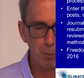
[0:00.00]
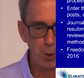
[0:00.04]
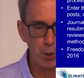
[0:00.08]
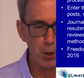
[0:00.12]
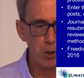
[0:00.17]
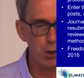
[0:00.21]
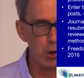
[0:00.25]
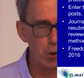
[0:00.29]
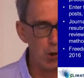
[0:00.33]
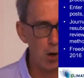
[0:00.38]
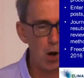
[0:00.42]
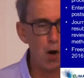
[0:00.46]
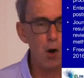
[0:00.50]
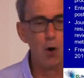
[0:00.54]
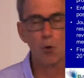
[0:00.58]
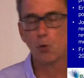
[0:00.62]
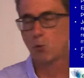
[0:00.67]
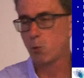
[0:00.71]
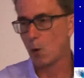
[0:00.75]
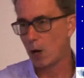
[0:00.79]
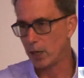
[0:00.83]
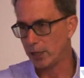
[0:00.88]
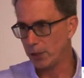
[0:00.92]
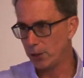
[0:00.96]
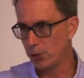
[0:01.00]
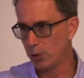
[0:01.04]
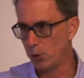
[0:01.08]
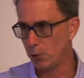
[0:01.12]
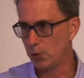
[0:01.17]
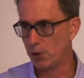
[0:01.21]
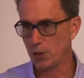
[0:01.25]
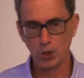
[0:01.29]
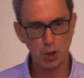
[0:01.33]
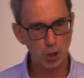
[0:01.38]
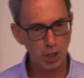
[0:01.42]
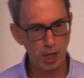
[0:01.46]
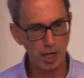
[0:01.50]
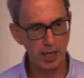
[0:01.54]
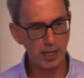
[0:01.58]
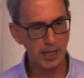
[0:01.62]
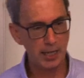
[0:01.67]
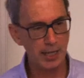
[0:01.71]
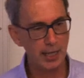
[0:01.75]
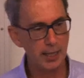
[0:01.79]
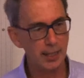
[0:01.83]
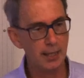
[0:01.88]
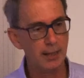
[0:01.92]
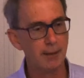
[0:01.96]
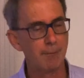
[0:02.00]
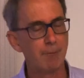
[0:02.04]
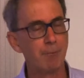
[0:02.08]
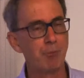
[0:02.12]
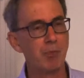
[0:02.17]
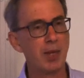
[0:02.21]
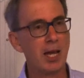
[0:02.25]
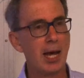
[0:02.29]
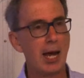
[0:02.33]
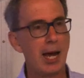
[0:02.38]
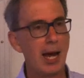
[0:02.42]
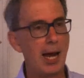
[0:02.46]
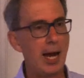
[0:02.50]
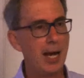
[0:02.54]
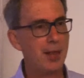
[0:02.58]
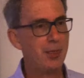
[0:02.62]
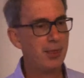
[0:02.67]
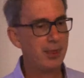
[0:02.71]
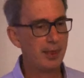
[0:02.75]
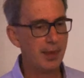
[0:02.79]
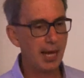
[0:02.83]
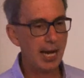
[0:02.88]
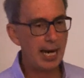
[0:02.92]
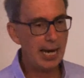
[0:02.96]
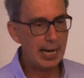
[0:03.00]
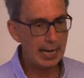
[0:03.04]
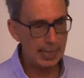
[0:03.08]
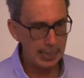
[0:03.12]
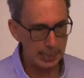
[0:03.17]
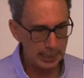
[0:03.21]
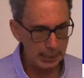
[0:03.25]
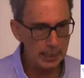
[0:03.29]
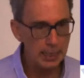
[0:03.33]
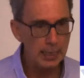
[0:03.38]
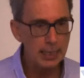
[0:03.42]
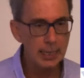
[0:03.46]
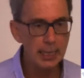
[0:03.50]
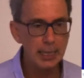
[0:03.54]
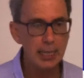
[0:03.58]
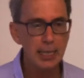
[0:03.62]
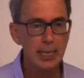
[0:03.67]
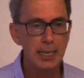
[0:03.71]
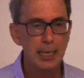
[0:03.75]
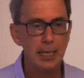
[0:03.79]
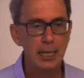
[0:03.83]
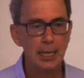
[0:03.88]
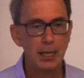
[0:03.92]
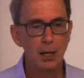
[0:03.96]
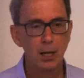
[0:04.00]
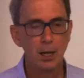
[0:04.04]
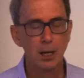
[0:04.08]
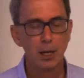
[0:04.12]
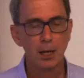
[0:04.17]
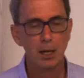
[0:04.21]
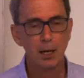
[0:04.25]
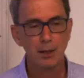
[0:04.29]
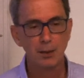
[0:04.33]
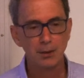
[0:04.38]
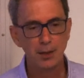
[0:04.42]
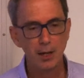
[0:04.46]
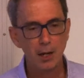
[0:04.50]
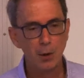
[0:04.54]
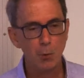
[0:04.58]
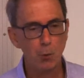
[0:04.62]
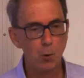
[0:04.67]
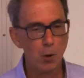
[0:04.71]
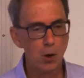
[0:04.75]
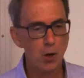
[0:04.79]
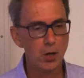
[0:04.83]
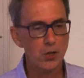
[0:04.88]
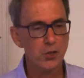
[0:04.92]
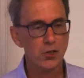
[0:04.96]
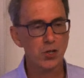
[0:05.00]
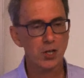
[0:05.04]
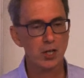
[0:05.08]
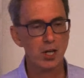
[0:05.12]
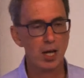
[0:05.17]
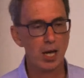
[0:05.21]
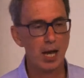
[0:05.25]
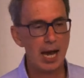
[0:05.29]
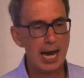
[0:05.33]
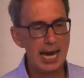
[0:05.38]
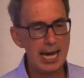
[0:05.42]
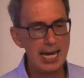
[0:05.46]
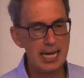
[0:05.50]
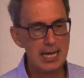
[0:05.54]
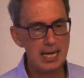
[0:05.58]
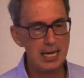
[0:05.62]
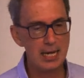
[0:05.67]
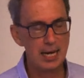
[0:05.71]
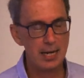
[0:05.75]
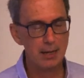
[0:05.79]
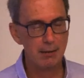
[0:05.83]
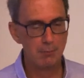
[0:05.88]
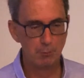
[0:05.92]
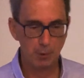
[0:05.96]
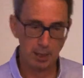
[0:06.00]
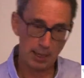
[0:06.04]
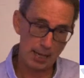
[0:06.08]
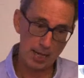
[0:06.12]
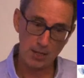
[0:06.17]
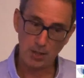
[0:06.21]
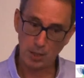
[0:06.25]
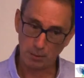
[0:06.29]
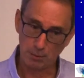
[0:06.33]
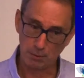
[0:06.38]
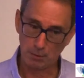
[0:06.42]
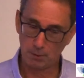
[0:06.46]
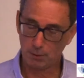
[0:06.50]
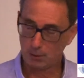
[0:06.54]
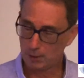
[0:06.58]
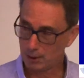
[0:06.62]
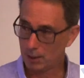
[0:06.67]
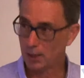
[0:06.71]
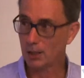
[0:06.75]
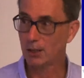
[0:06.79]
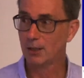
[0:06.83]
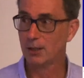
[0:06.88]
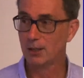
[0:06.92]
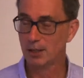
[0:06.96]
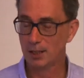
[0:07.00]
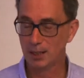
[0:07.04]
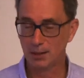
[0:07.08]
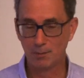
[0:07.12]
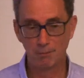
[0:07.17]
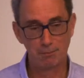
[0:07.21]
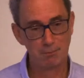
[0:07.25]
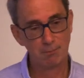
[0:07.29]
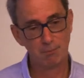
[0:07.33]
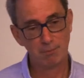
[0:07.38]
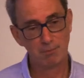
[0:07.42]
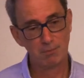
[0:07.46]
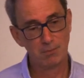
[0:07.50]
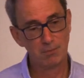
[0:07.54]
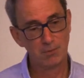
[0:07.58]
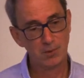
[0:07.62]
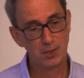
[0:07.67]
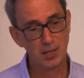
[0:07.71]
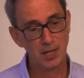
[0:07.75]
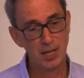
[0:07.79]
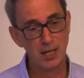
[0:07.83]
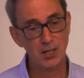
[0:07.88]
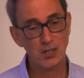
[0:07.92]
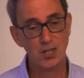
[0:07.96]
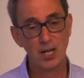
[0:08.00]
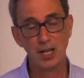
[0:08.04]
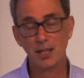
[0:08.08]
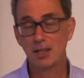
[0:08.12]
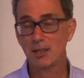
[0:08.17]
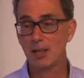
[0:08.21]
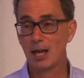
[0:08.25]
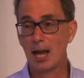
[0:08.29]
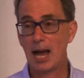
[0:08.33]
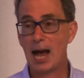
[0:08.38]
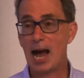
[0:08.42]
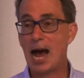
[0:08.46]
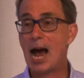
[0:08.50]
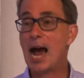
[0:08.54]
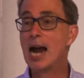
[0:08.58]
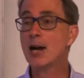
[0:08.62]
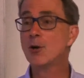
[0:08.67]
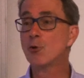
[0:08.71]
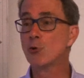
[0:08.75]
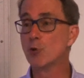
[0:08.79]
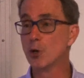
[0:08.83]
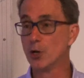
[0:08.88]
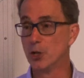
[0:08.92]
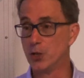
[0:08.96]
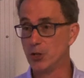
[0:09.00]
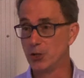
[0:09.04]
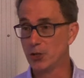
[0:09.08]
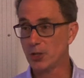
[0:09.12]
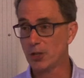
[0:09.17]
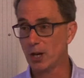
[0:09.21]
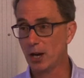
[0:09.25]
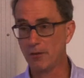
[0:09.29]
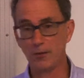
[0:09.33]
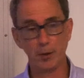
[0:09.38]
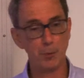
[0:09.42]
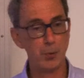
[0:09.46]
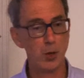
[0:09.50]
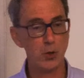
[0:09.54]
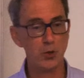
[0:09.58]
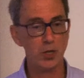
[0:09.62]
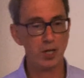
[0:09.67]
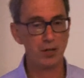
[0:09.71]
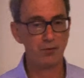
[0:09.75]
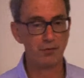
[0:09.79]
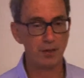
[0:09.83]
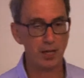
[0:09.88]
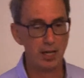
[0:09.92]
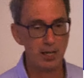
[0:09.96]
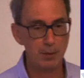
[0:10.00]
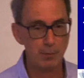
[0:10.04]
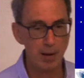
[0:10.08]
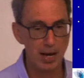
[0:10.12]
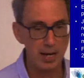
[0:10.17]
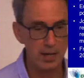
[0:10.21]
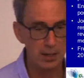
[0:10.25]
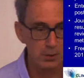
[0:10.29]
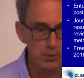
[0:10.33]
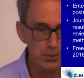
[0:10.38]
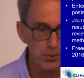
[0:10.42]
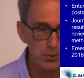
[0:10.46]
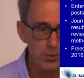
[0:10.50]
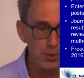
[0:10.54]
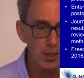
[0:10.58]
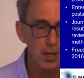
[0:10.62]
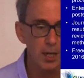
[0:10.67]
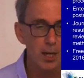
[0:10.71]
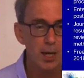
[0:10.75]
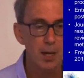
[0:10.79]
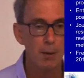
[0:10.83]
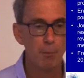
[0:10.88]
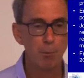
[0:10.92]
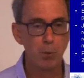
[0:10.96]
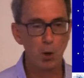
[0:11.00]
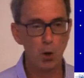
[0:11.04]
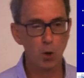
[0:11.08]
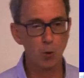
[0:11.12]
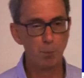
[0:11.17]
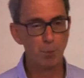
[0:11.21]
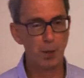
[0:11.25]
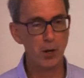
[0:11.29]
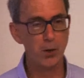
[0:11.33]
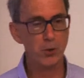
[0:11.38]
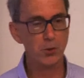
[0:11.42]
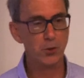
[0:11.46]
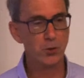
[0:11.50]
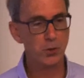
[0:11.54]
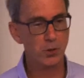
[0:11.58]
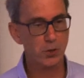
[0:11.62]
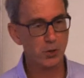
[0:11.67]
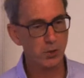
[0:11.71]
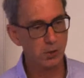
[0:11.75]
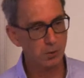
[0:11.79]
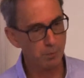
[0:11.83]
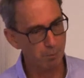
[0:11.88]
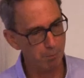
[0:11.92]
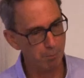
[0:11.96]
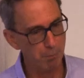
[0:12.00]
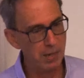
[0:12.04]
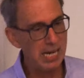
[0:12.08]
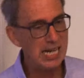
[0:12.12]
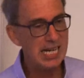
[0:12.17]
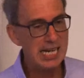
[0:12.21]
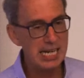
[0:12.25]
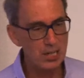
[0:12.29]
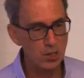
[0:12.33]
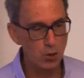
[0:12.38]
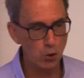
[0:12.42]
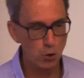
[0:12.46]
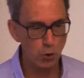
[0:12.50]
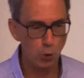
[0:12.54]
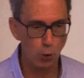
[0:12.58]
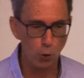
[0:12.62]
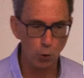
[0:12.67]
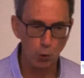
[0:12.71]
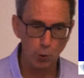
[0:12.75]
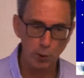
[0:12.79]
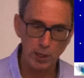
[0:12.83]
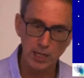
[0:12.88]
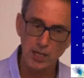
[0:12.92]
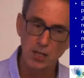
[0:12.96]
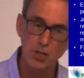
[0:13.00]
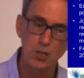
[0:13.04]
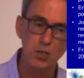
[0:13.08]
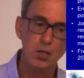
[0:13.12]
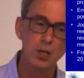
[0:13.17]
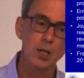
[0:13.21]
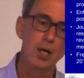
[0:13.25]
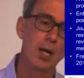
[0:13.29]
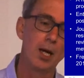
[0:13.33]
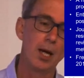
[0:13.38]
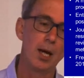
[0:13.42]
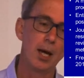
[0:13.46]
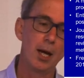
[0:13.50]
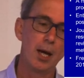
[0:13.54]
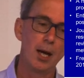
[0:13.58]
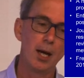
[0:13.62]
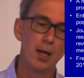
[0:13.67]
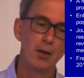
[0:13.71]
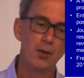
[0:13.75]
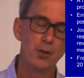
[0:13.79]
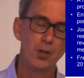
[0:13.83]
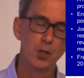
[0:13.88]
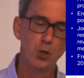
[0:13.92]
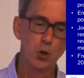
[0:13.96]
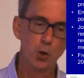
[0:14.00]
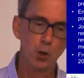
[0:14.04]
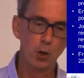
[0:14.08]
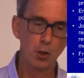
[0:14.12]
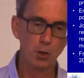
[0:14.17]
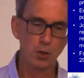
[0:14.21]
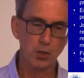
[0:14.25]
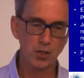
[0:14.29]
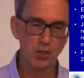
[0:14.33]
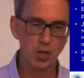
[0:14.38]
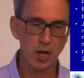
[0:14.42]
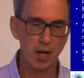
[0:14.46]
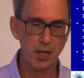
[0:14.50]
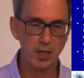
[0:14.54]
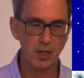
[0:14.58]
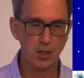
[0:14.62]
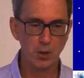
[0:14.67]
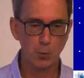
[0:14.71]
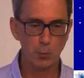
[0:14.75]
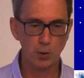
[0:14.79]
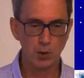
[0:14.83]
put it on hold while you do the checking, and then there was a, well, as the text said, hundreds of abusive emails, blog posts, media stories. The journal decided to